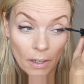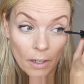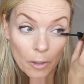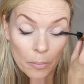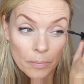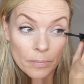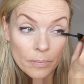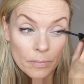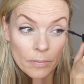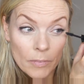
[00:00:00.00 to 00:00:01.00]
Um,
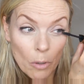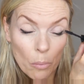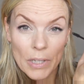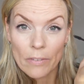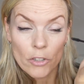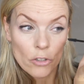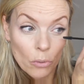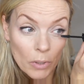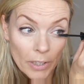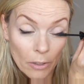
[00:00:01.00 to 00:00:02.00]
no one would ever
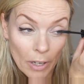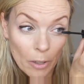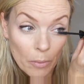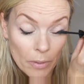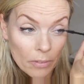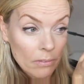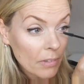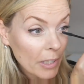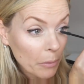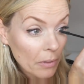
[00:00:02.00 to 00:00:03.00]
surely go out with
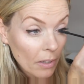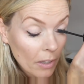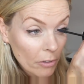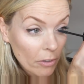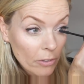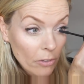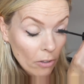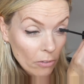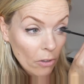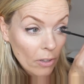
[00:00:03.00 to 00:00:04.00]
liquid eyeliner and
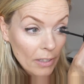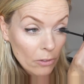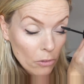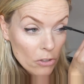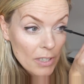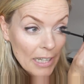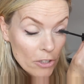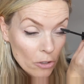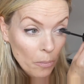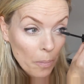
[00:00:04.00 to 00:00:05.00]
not, not, not a
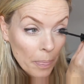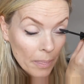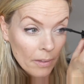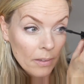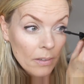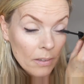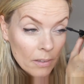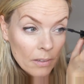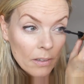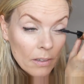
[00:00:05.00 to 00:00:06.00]
lash on.
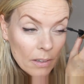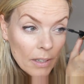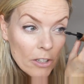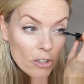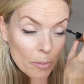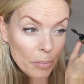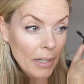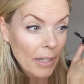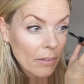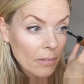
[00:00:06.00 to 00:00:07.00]
Lash and a
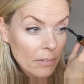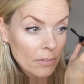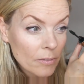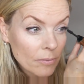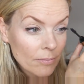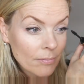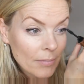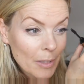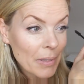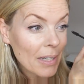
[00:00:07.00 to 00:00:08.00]
brow
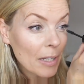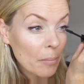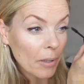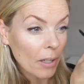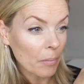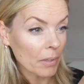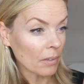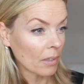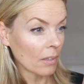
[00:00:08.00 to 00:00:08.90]
and a bit of lip balm and